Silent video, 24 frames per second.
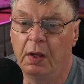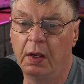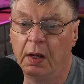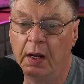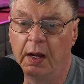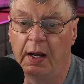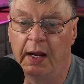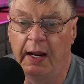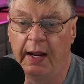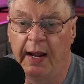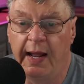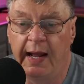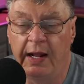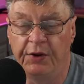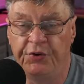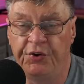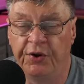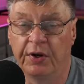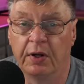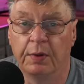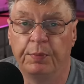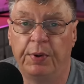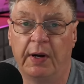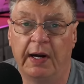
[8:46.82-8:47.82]
I had
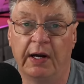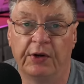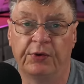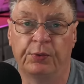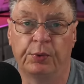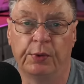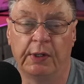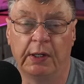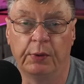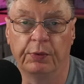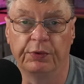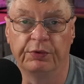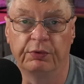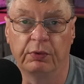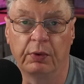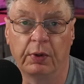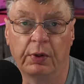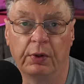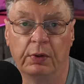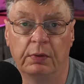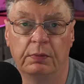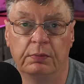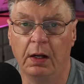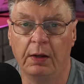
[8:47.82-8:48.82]
chickenpox when I was
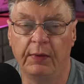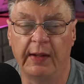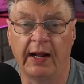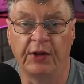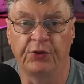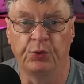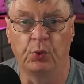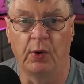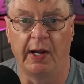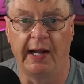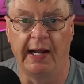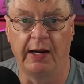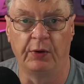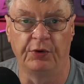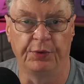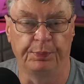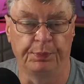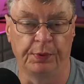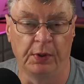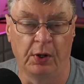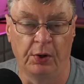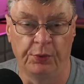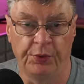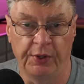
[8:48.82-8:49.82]
little. That's why I was
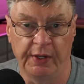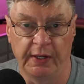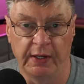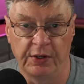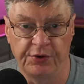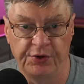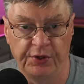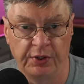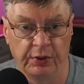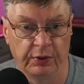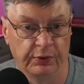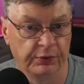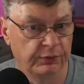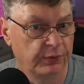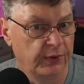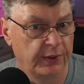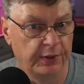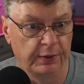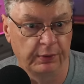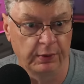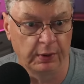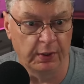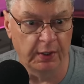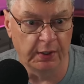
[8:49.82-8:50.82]
prone to get shingles
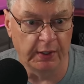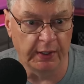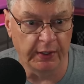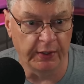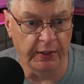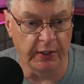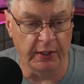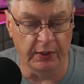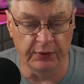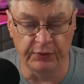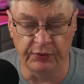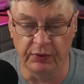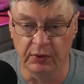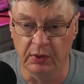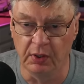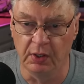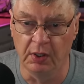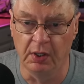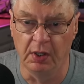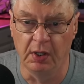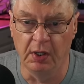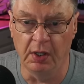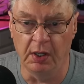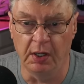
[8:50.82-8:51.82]
later on, I guess.
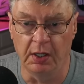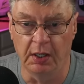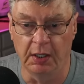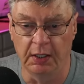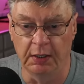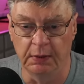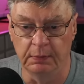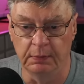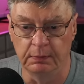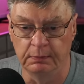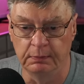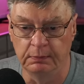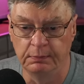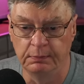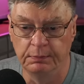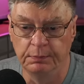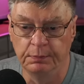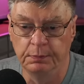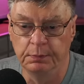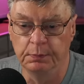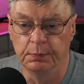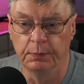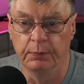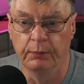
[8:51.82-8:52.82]
Will
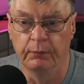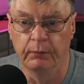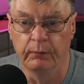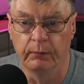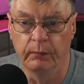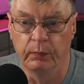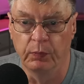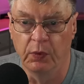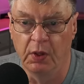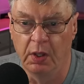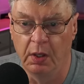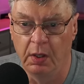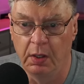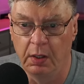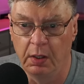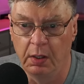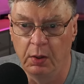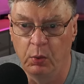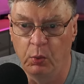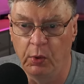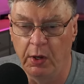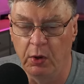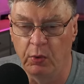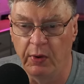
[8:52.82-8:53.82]

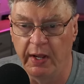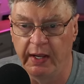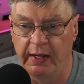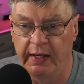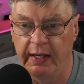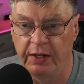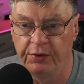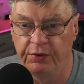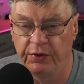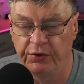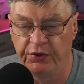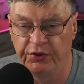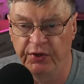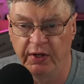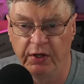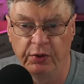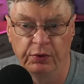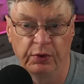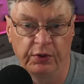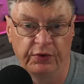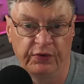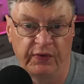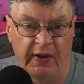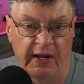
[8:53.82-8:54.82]
I get the
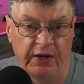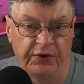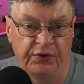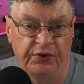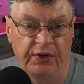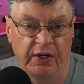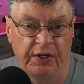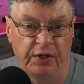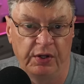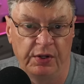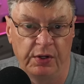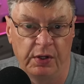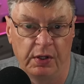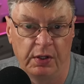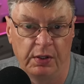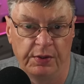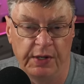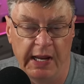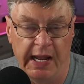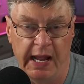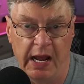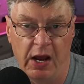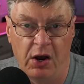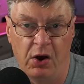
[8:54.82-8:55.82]
Shingrix vaccine
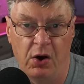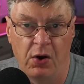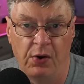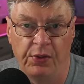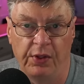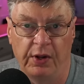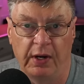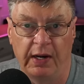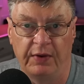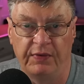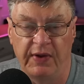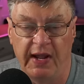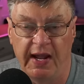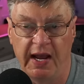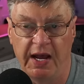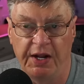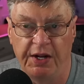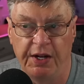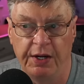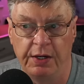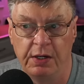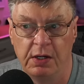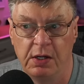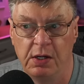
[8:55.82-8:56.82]
now that I've had
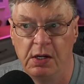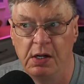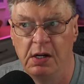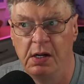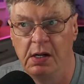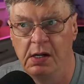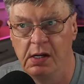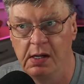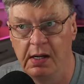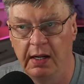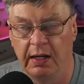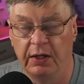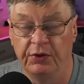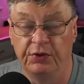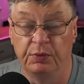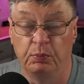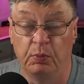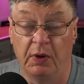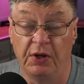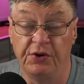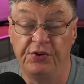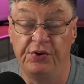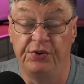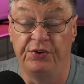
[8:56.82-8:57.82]
it? As
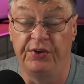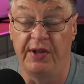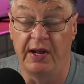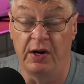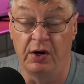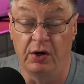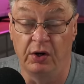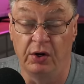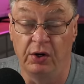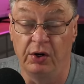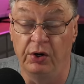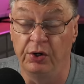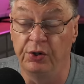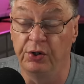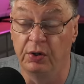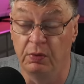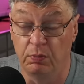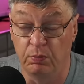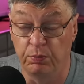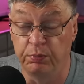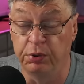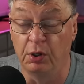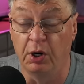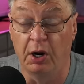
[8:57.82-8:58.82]
much as that hurt,
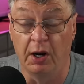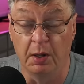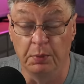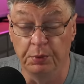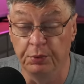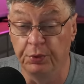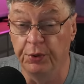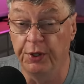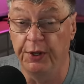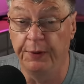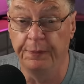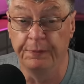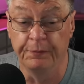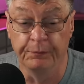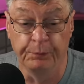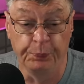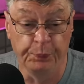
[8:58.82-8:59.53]
probably.